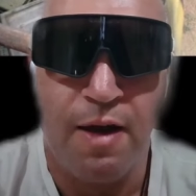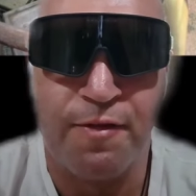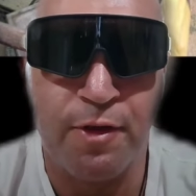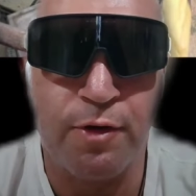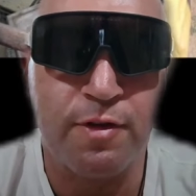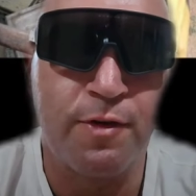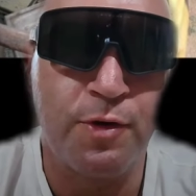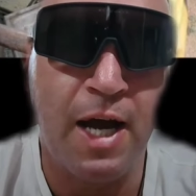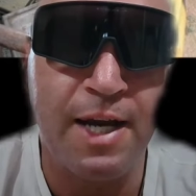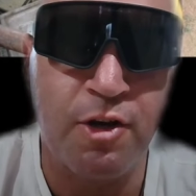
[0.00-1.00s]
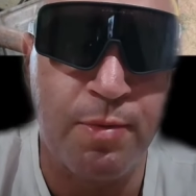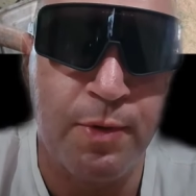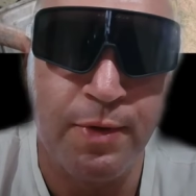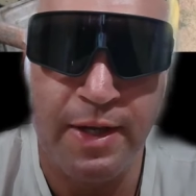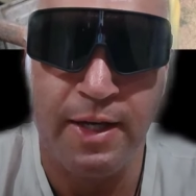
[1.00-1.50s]
And for those of you
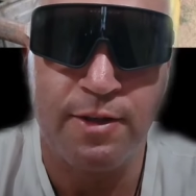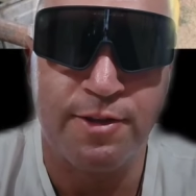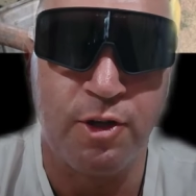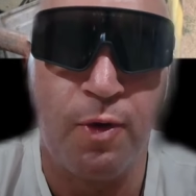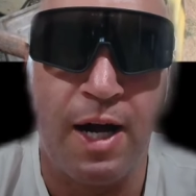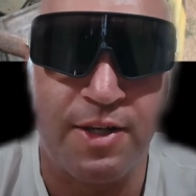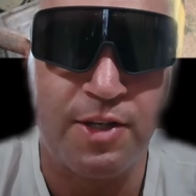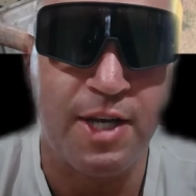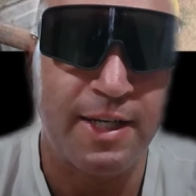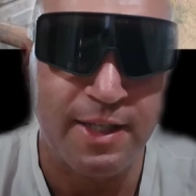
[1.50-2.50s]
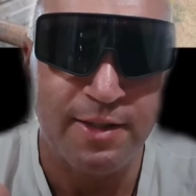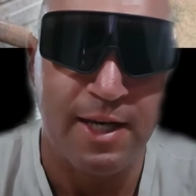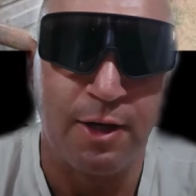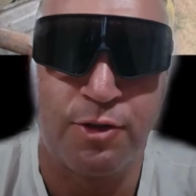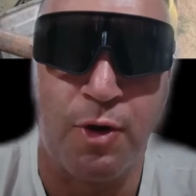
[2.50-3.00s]
non-derby related still watching, check this
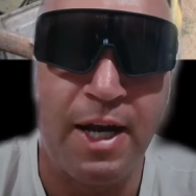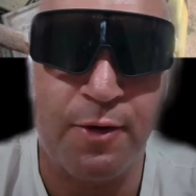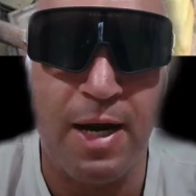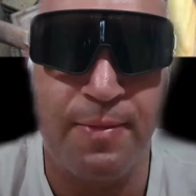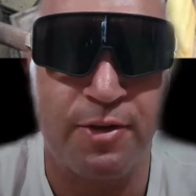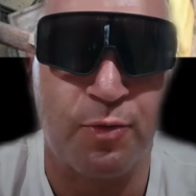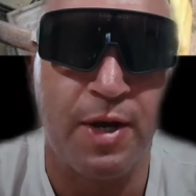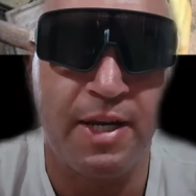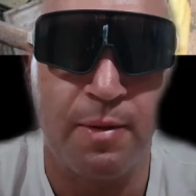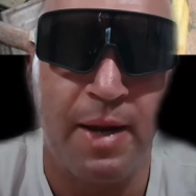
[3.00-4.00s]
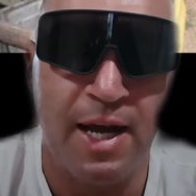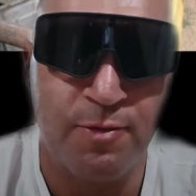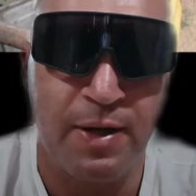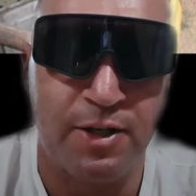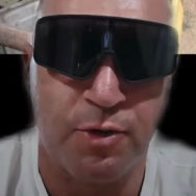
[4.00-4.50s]
out. So I grabbed this random
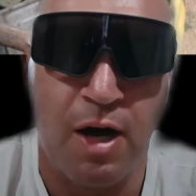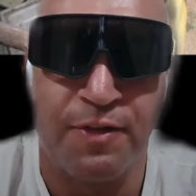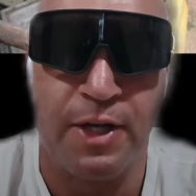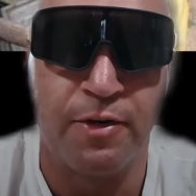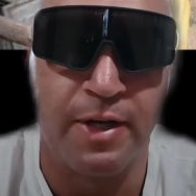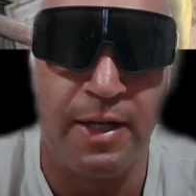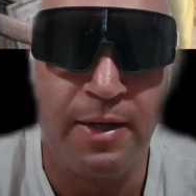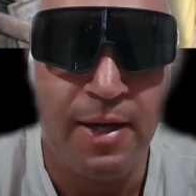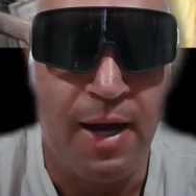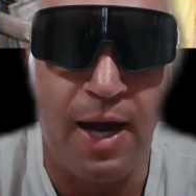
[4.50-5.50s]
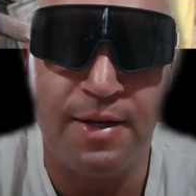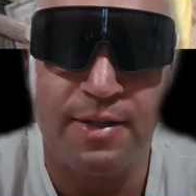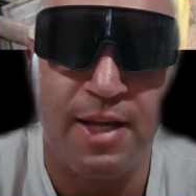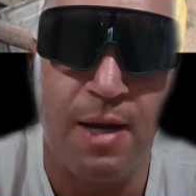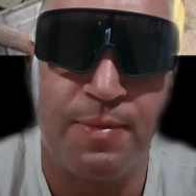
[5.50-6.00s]
ass picture off the internet. I
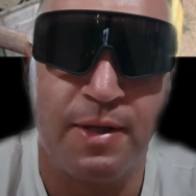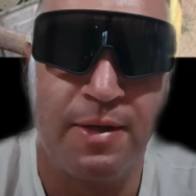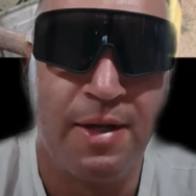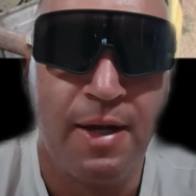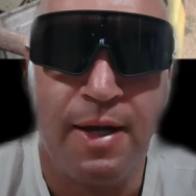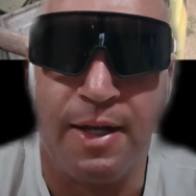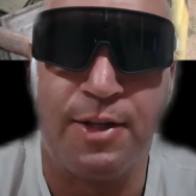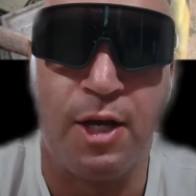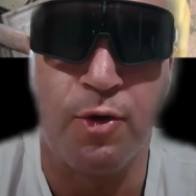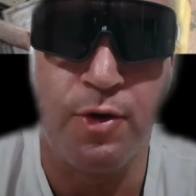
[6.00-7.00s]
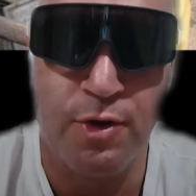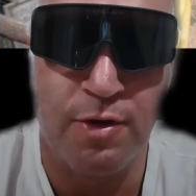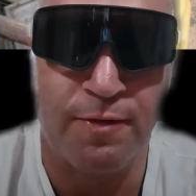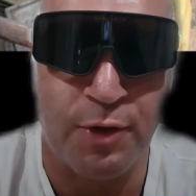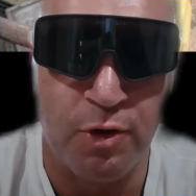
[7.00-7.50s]
just typed in
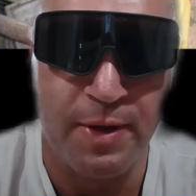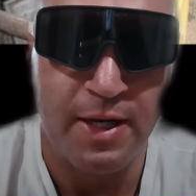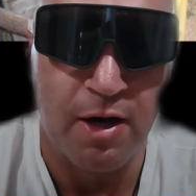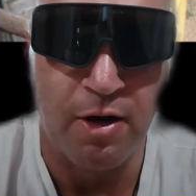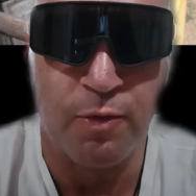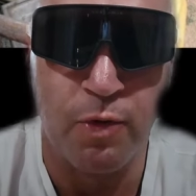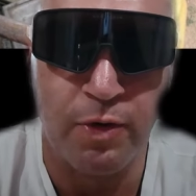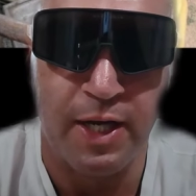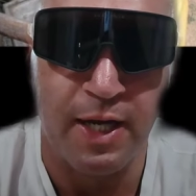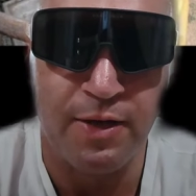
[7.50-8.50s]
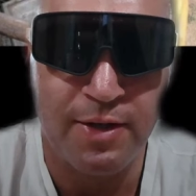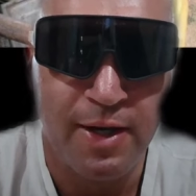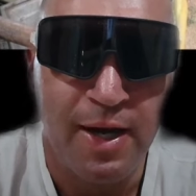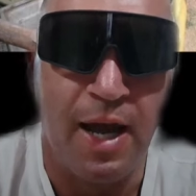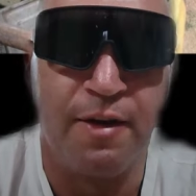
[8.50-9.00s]
interior of derby car roll cage,
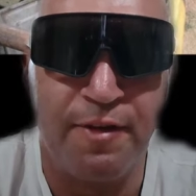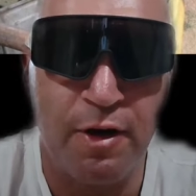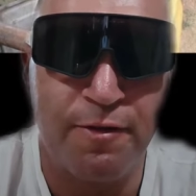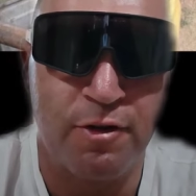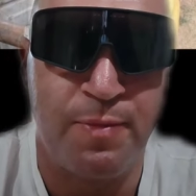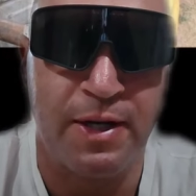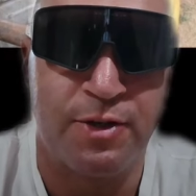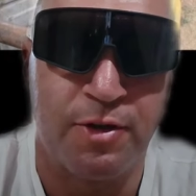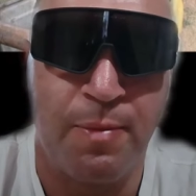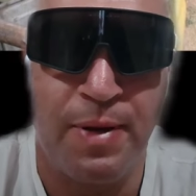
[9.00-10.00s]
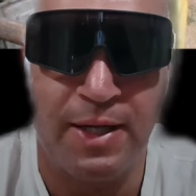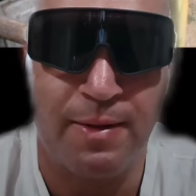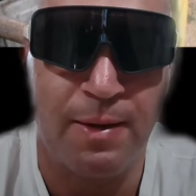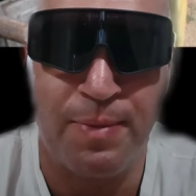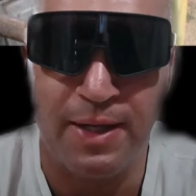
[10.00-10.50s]
and the very first picture I
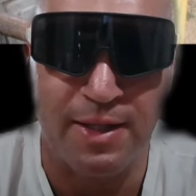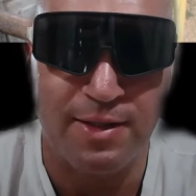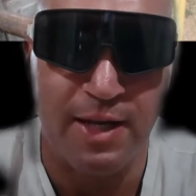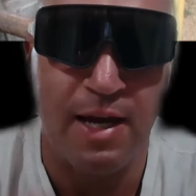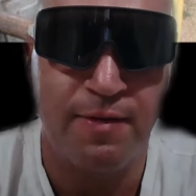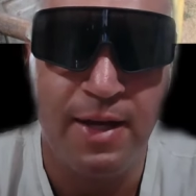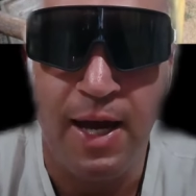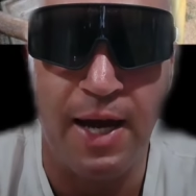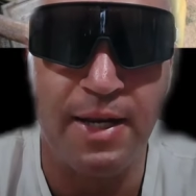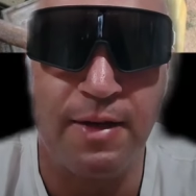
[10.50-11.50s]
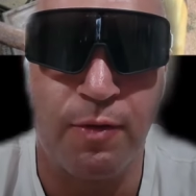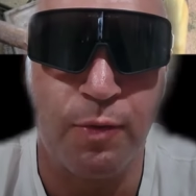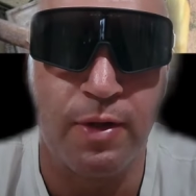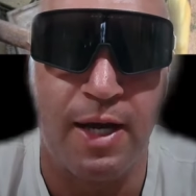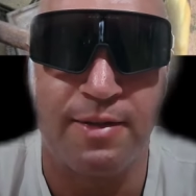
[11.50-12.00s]
picked and saved, I didn't even
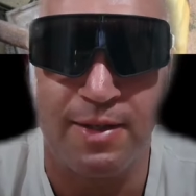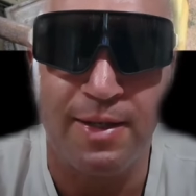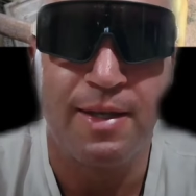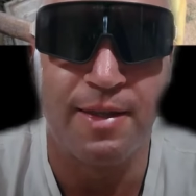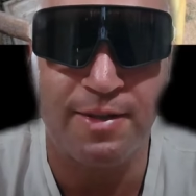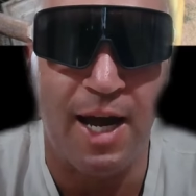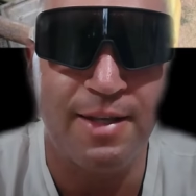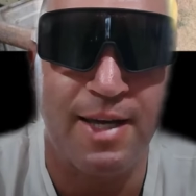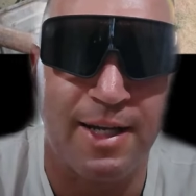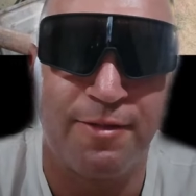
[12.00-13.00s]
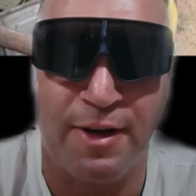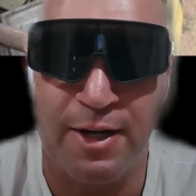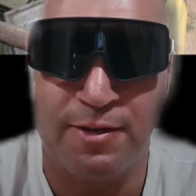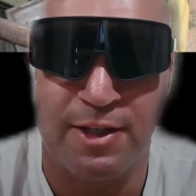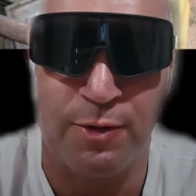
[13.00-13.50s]
realize it. This guy's got a
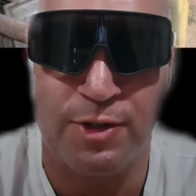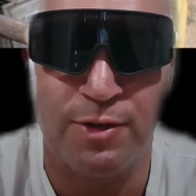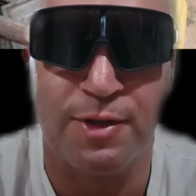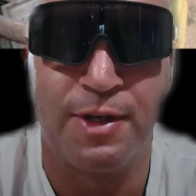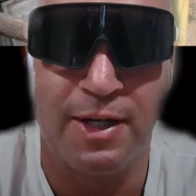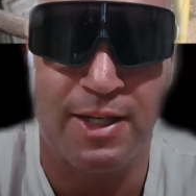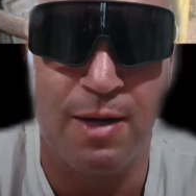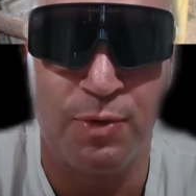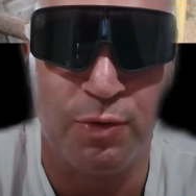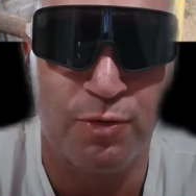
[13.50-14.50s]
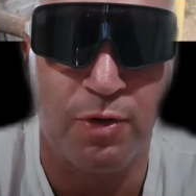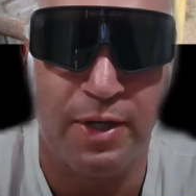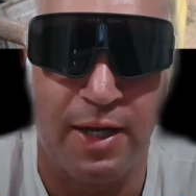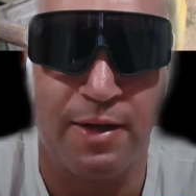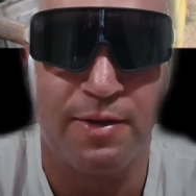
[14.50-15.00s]
fire extinguisher duct taped to his roll
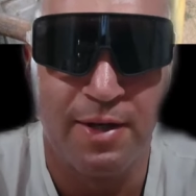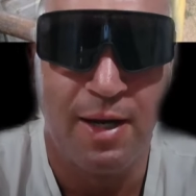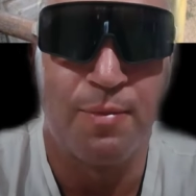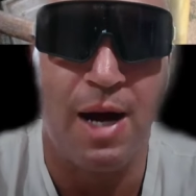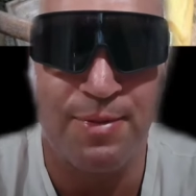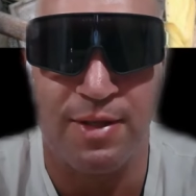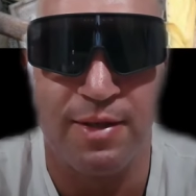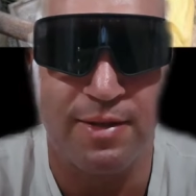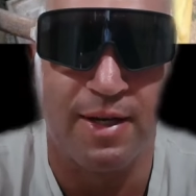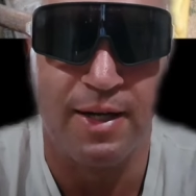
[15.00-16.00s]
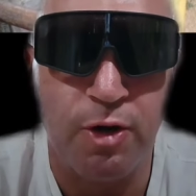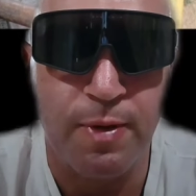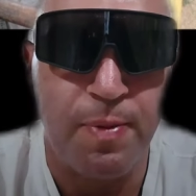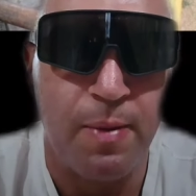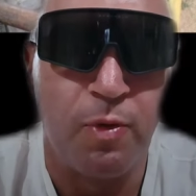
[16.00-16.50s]
cage. Props to this guy.
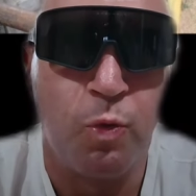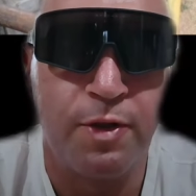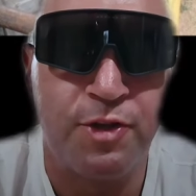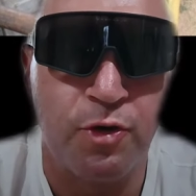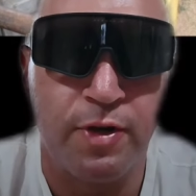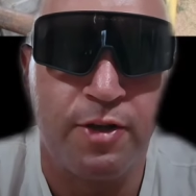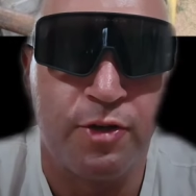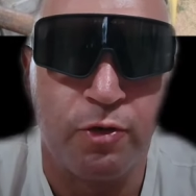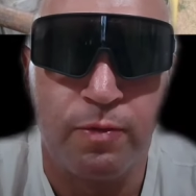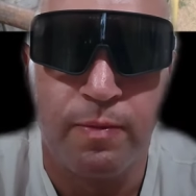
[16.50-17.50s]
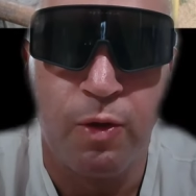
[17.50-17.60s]
Derby people, what's your issue?